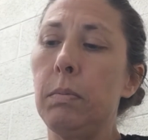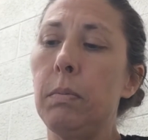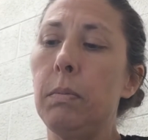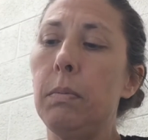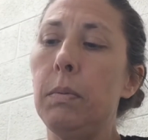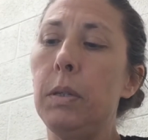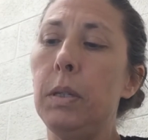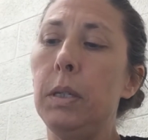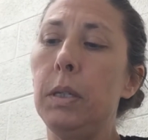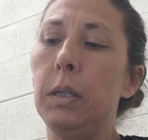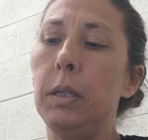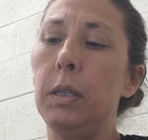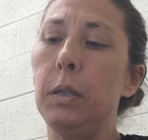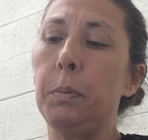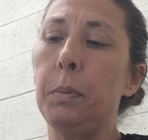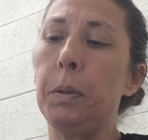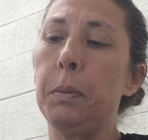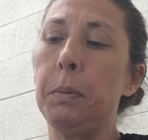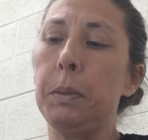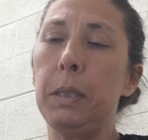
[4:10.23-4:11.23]
the
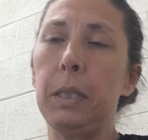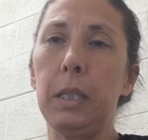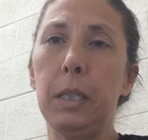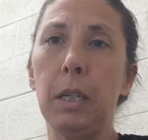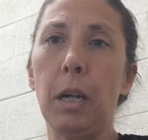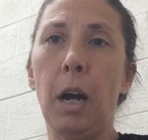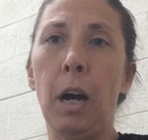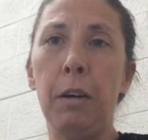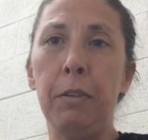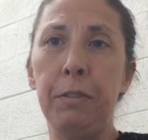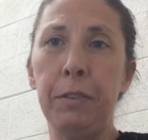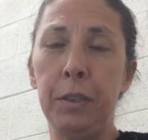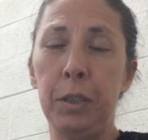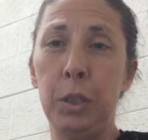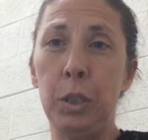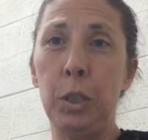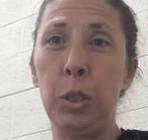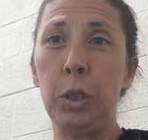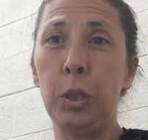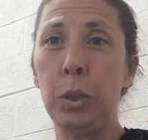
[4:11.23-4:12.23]
purpose is
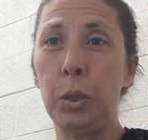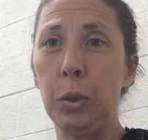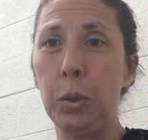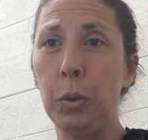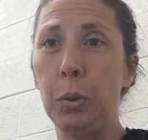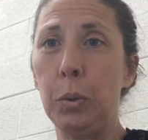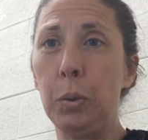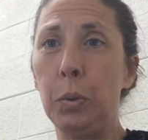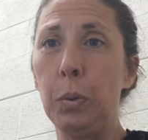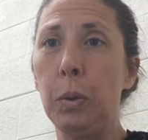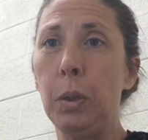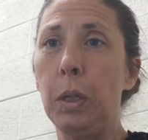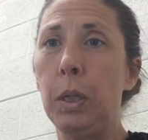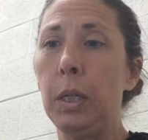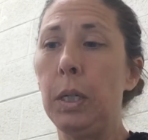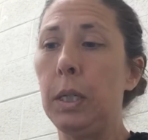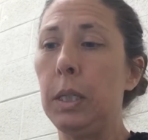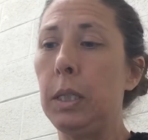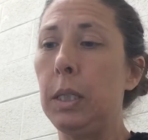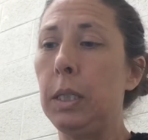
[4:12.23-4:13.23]
often to
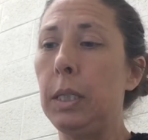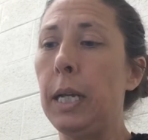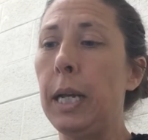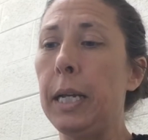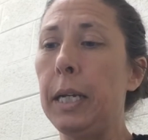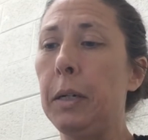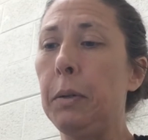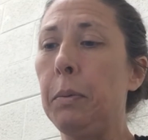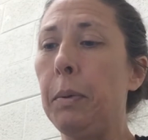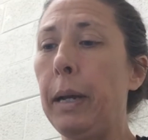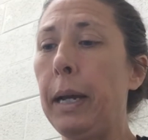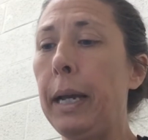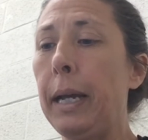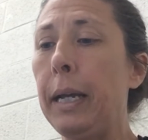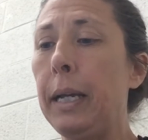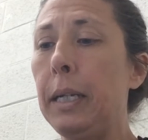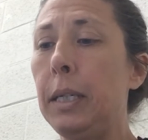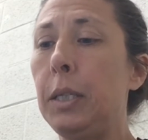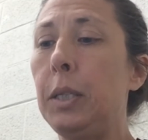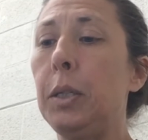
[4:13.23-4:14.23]
take
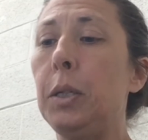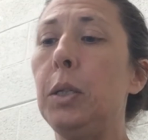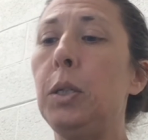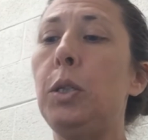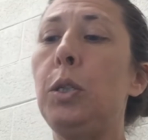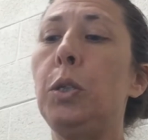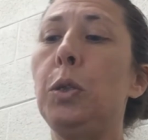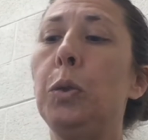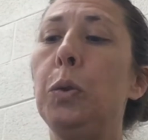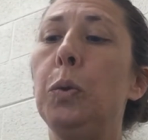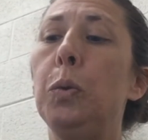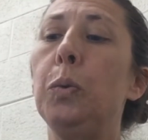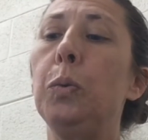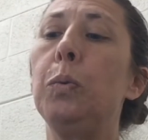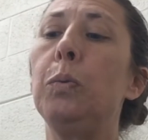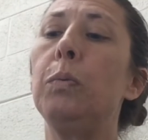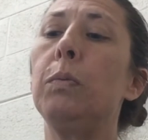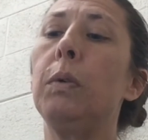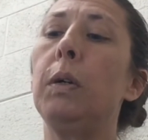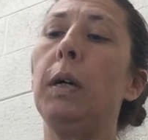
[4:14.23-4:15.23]
away,
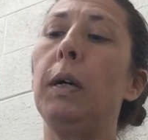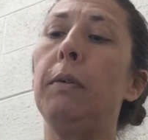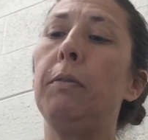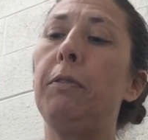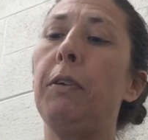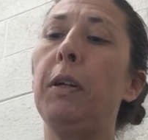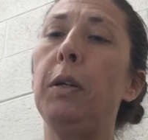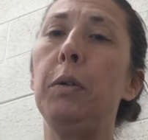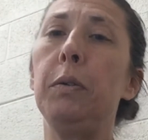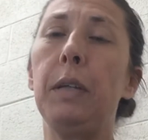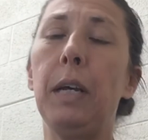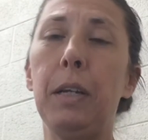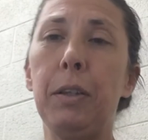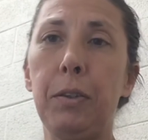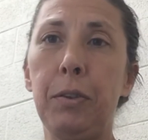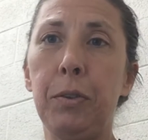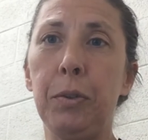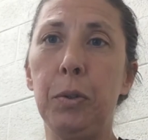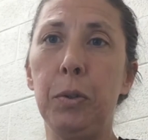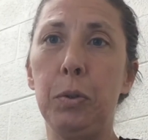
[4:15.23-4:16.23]
to follow that
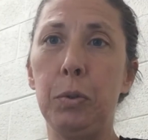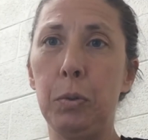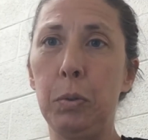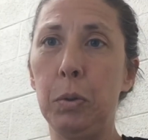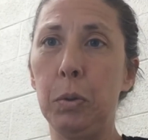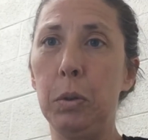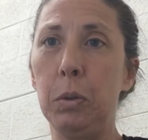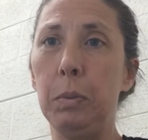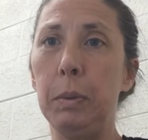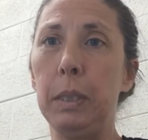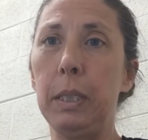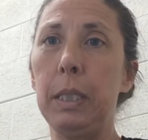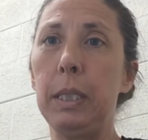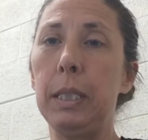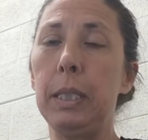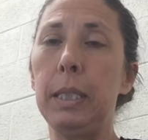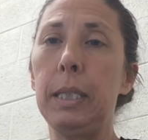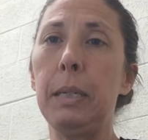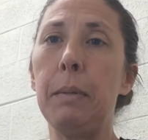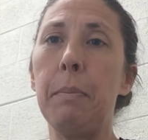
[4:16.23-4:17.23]
third rule, which
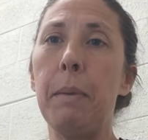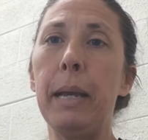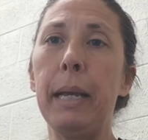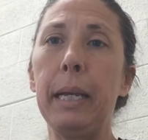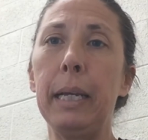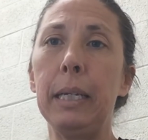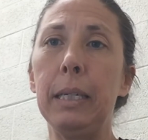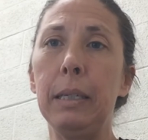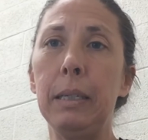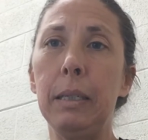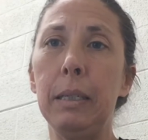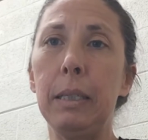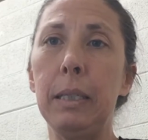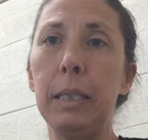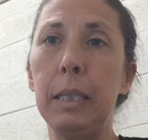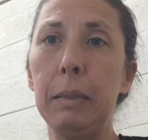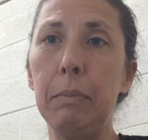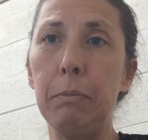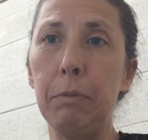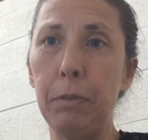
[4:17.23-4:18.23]
is to make it
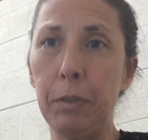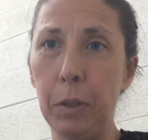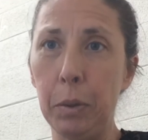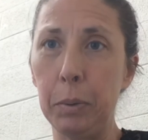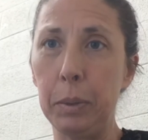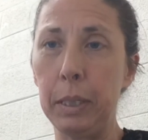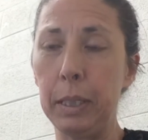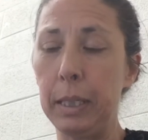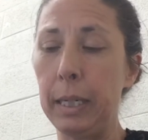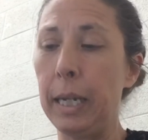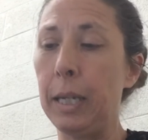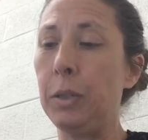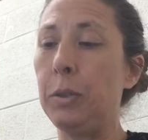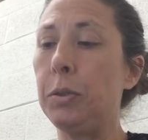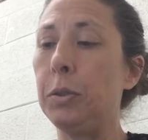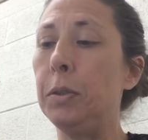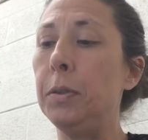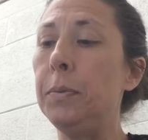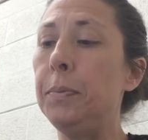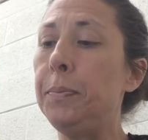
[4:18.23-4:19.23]
seem flowing and
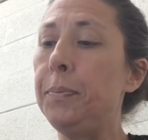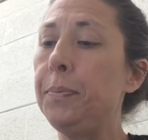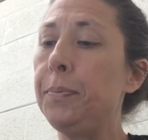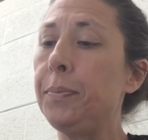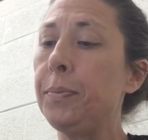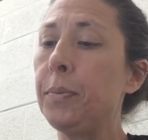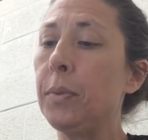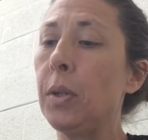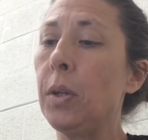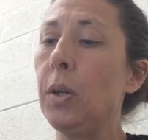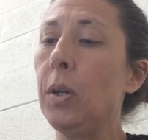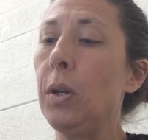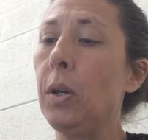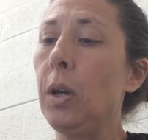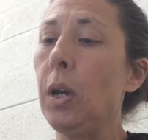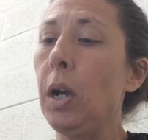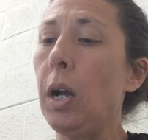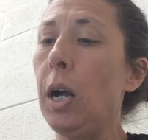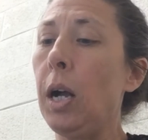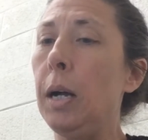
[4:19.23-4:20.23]
natural,
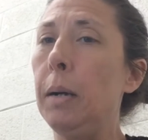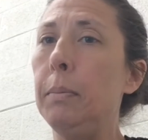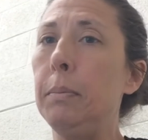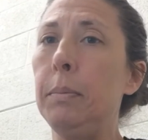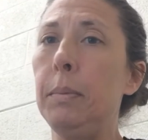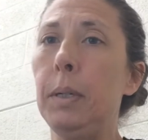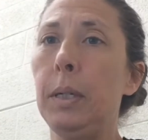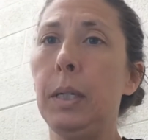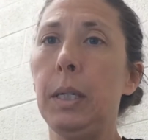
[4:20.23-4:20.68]
and